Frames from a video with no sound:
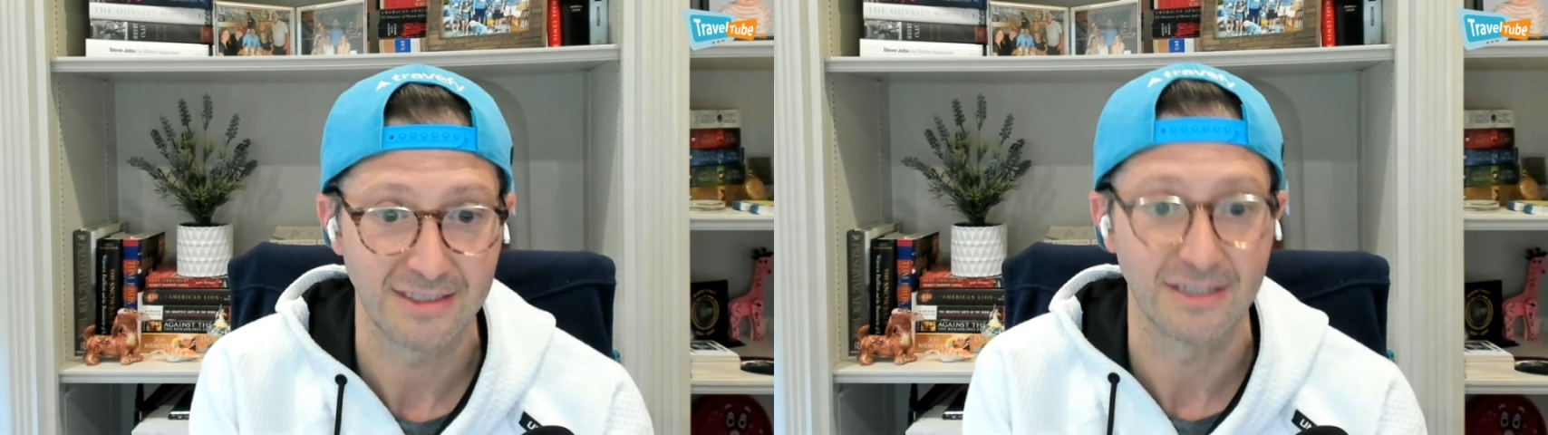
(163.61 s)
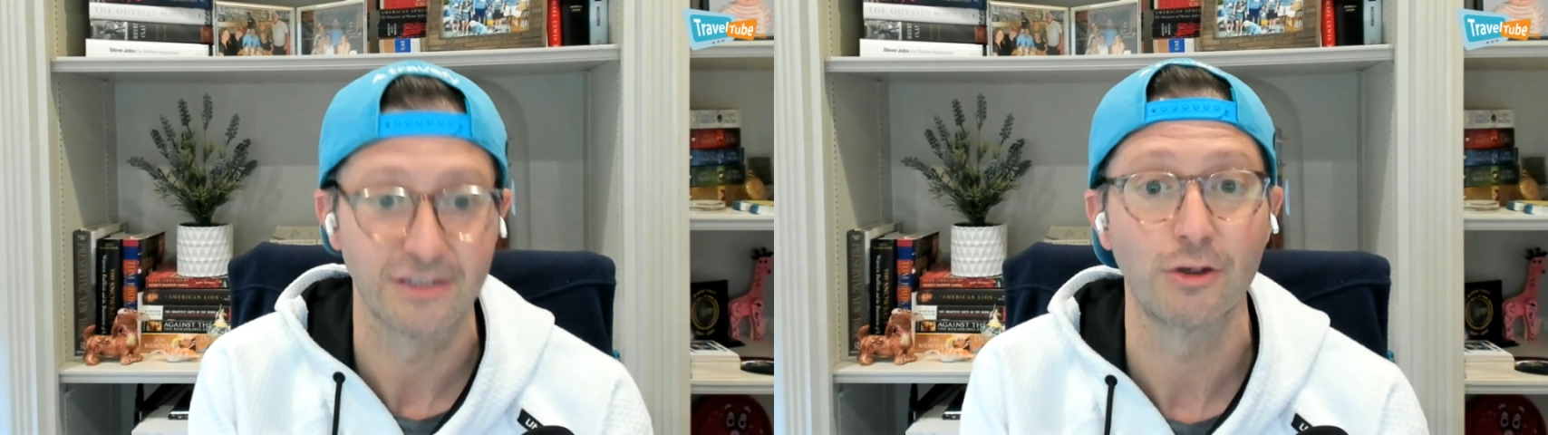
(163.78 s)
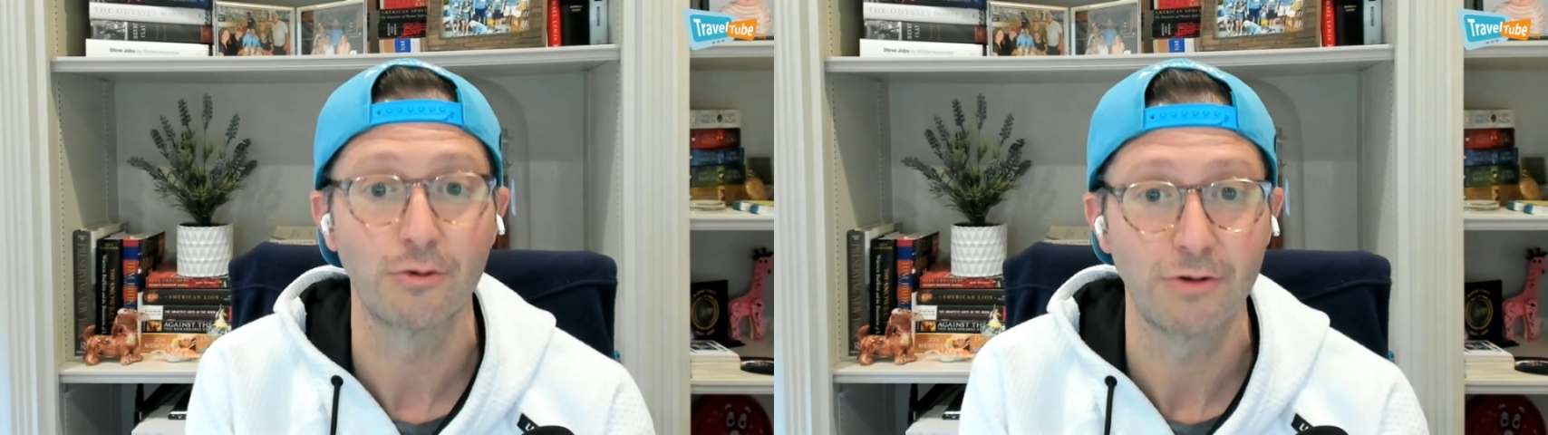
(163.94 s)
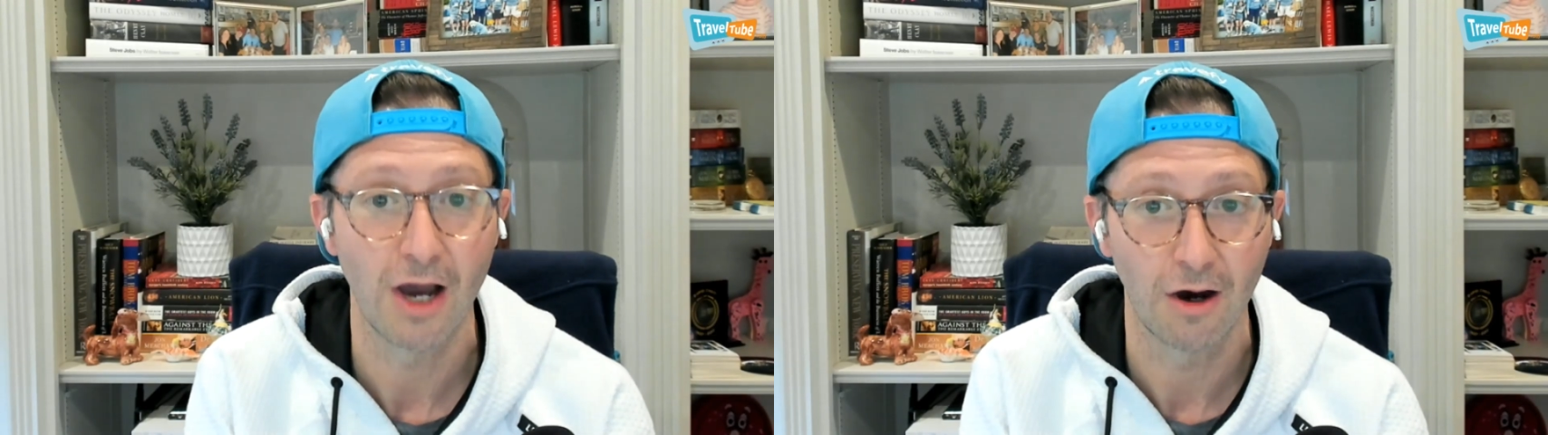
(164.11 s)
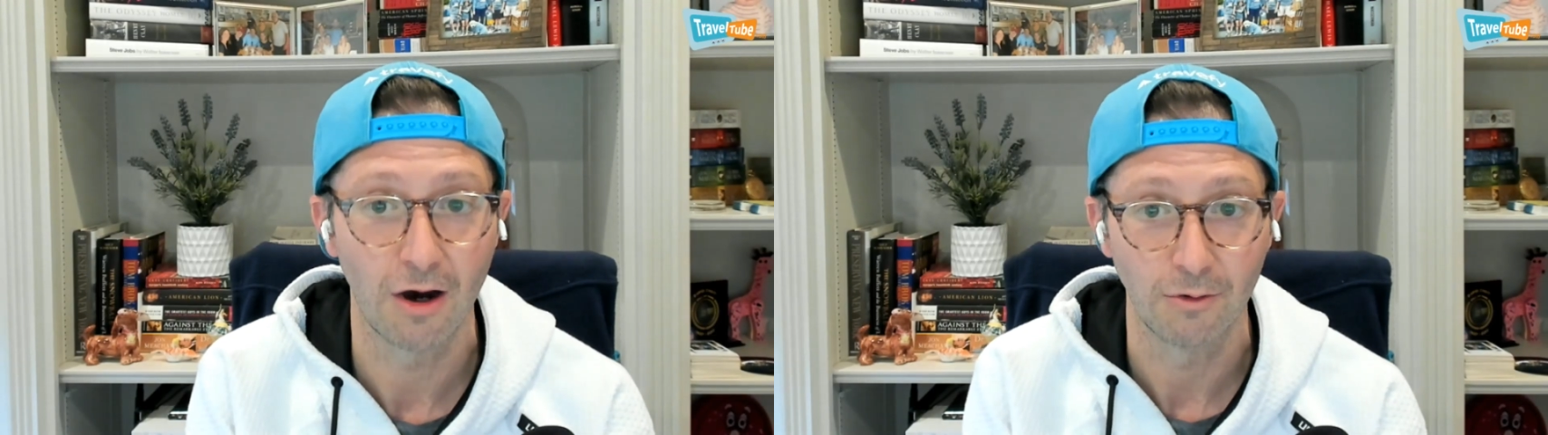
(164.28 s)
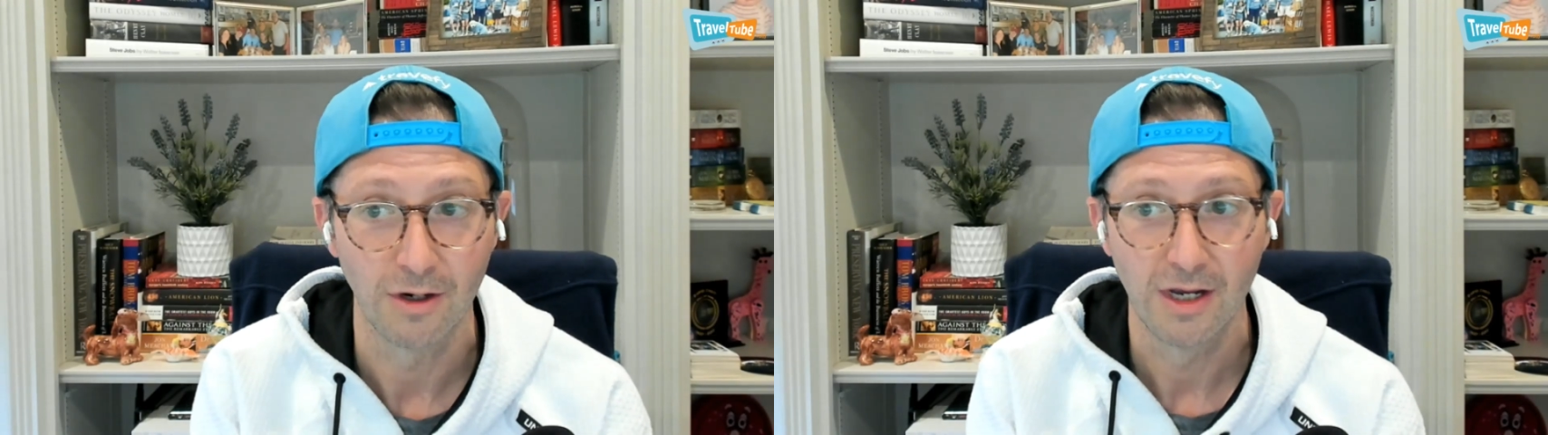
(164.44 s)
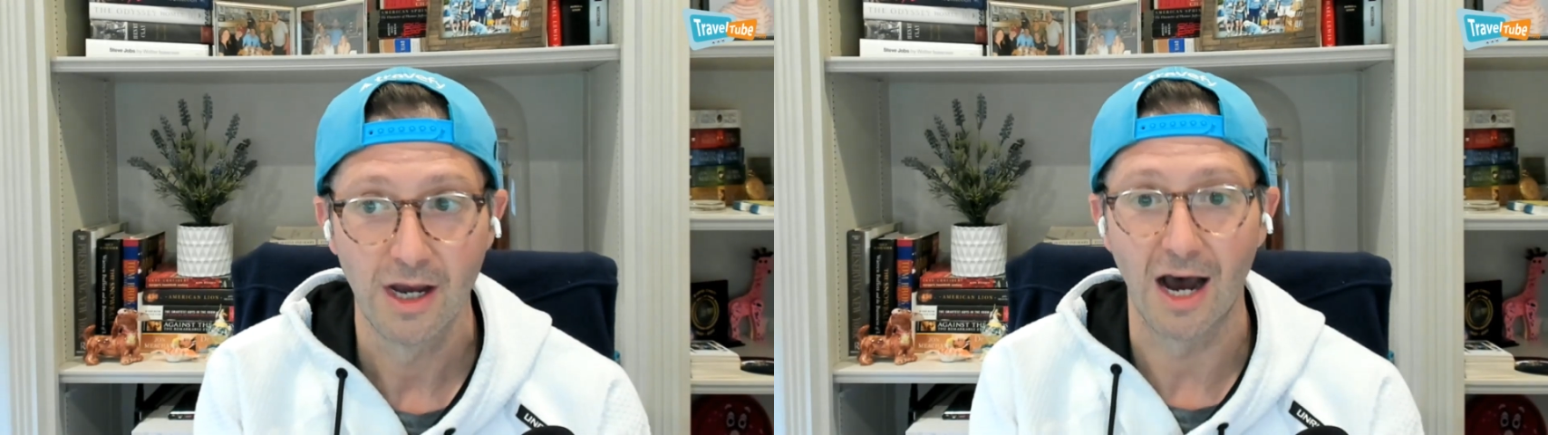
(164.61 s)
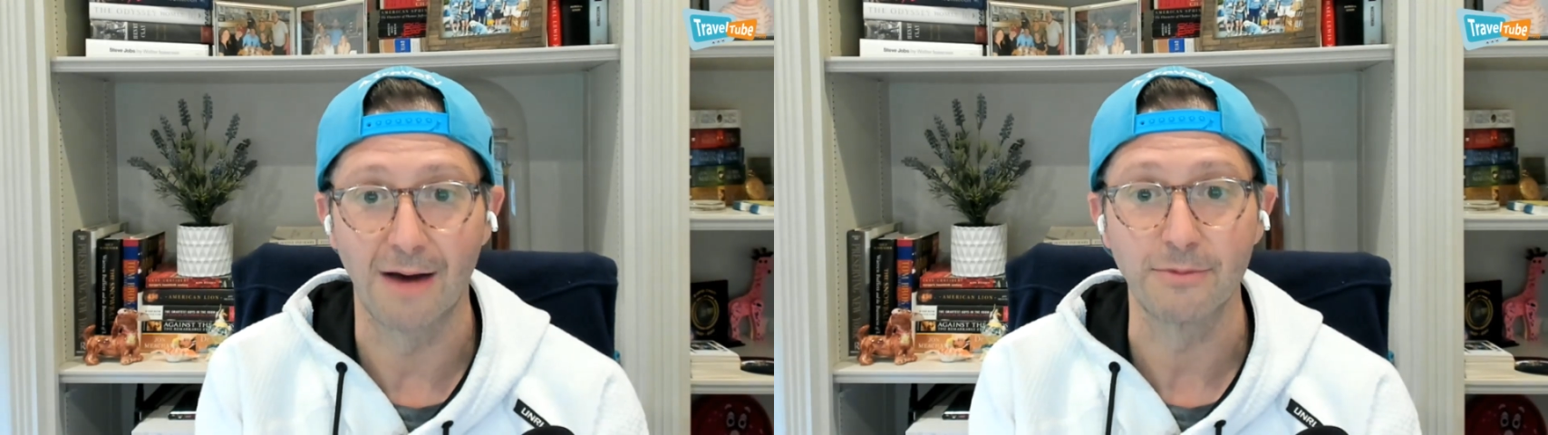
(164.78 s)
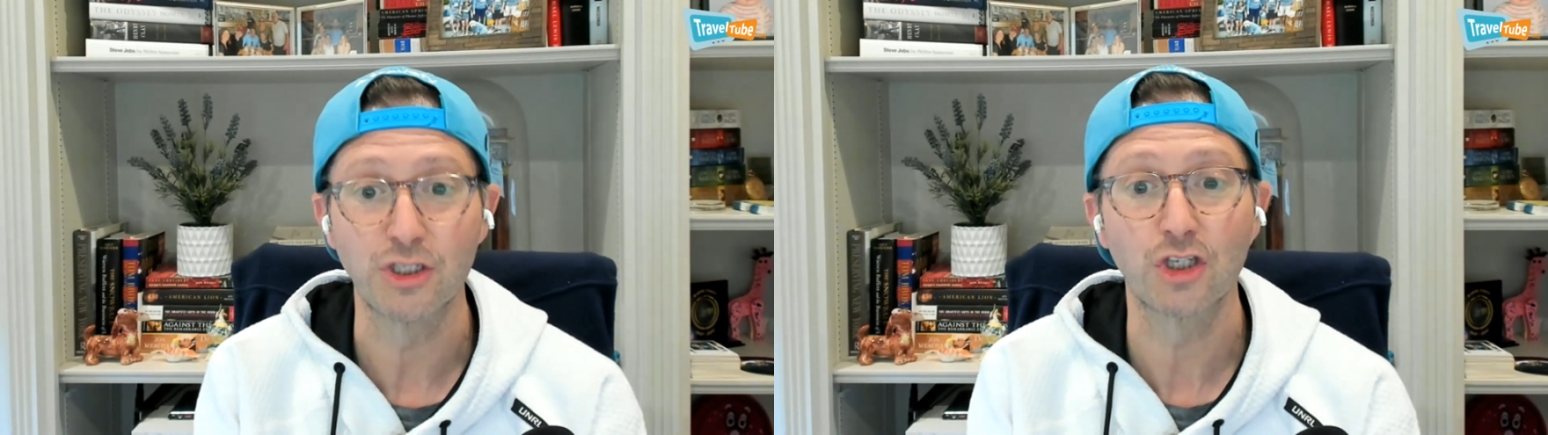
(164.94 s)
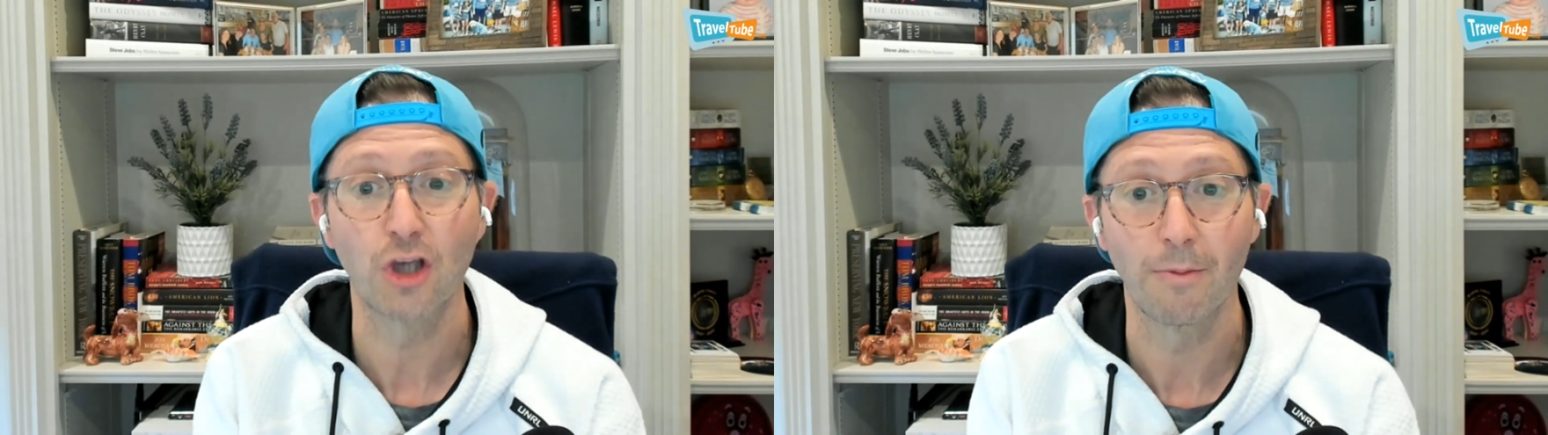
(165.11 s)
As you know, so